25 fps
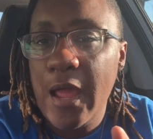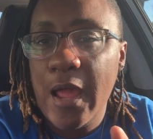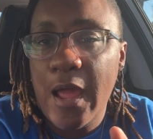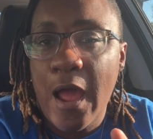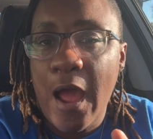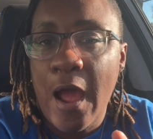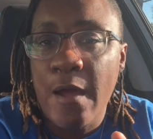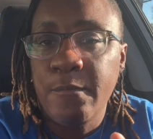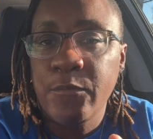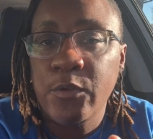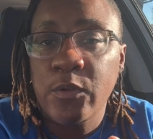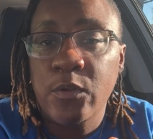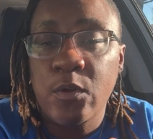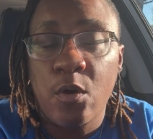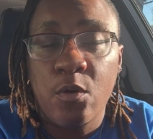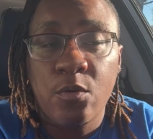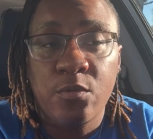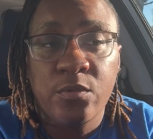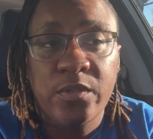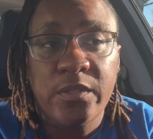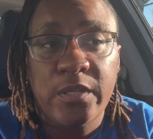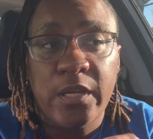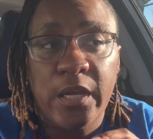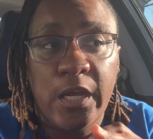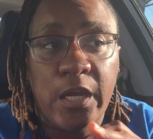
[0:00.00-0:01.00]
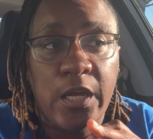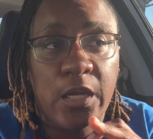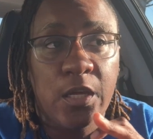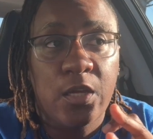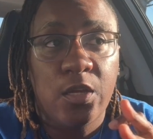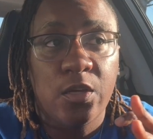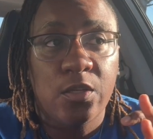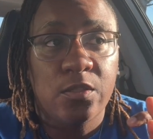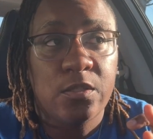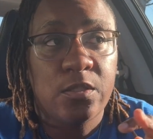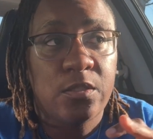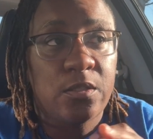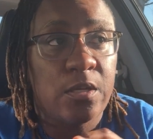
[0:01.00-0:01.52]
I'm just gonna say,
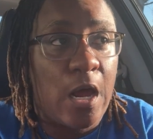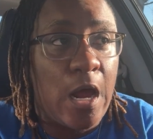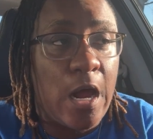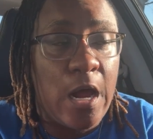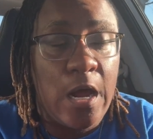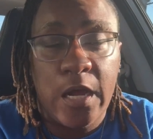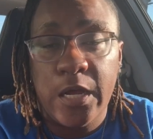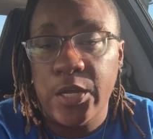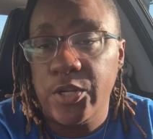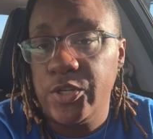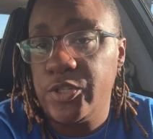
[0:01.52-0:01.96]
because I ain't